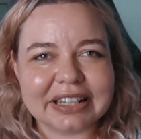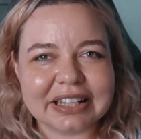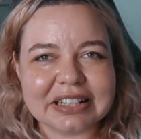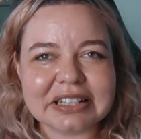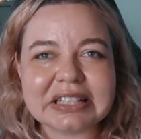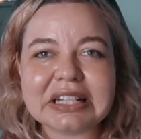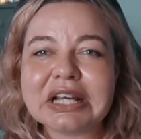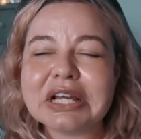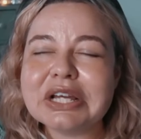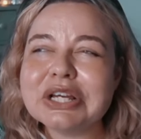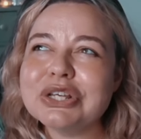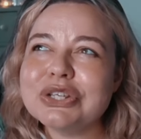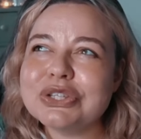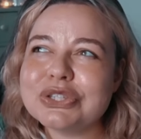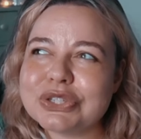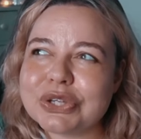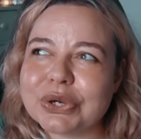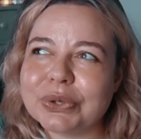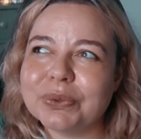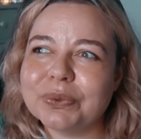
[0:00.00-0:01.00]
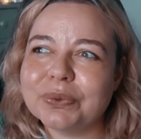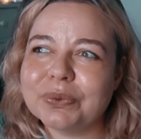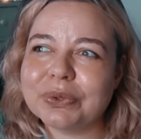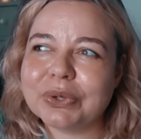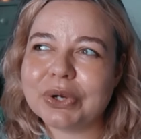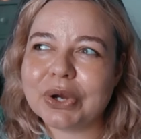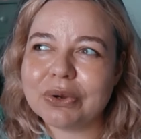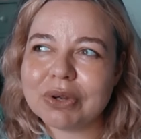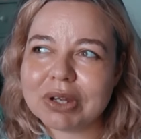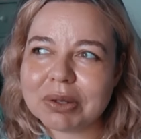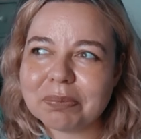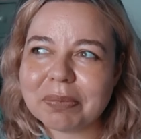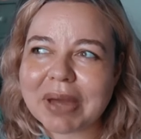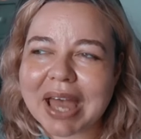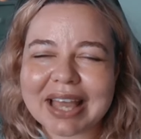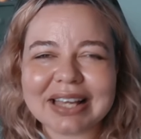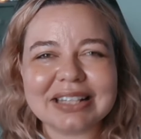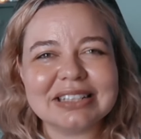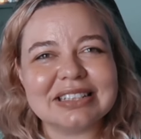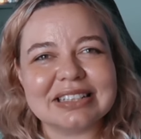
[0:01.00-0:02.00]
it. So going
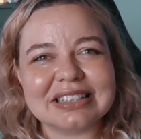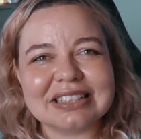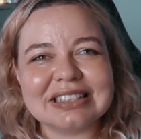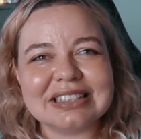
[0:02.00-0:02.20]
back to the